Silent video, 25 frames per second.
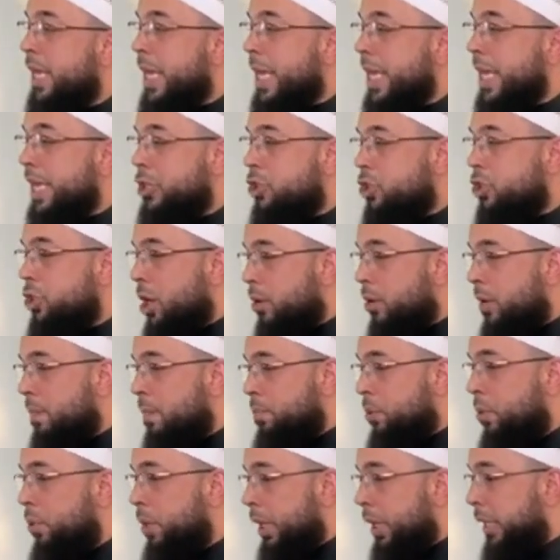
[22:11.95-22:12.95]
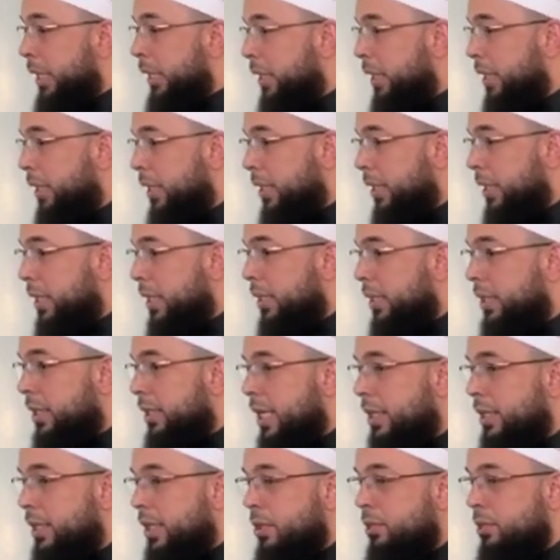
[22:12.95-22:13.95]
is so important
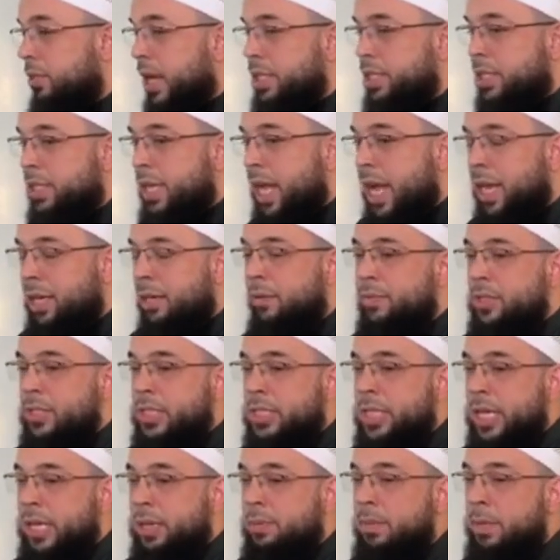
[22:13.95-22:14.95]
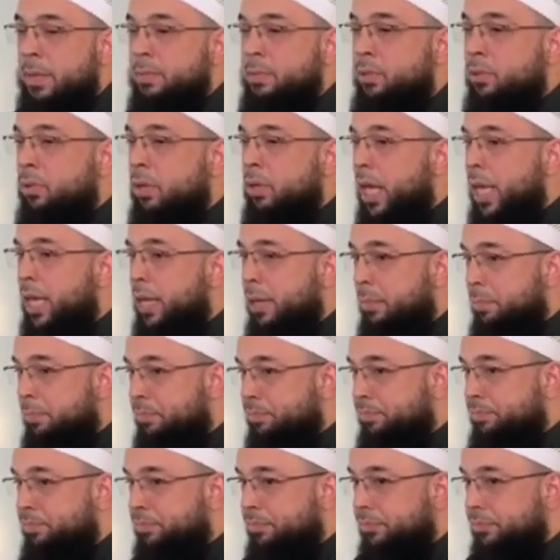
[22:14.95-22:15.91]
that the great scholar of Islam, Ibn al-Qayyim,